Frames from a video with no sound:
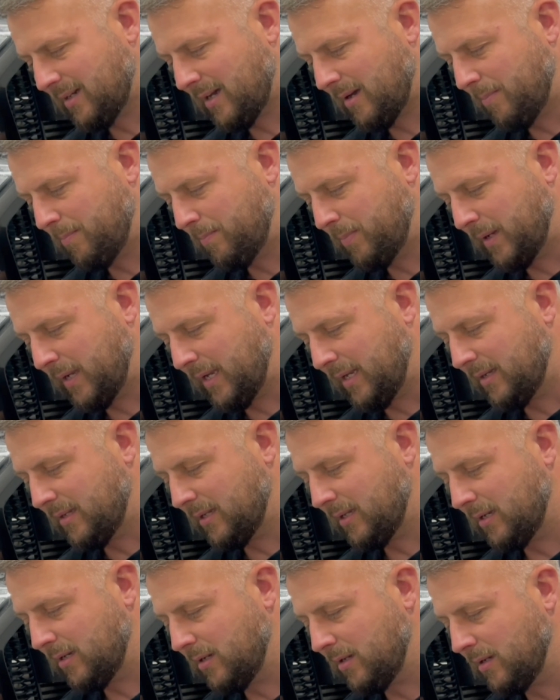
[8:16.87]
they
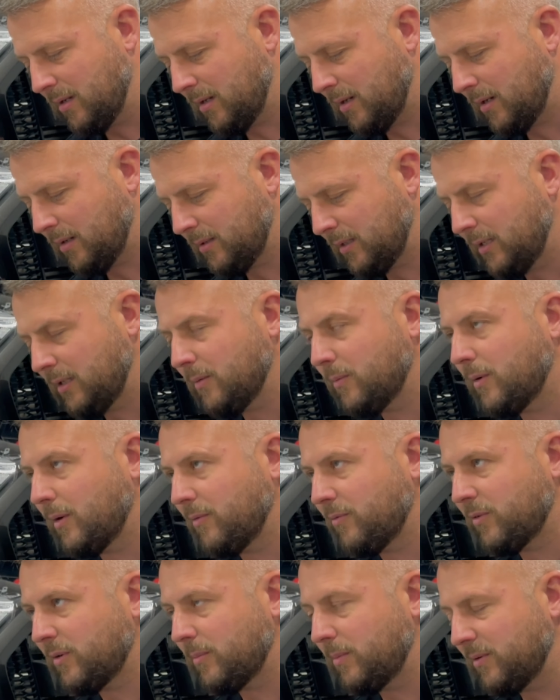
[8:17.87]
were up for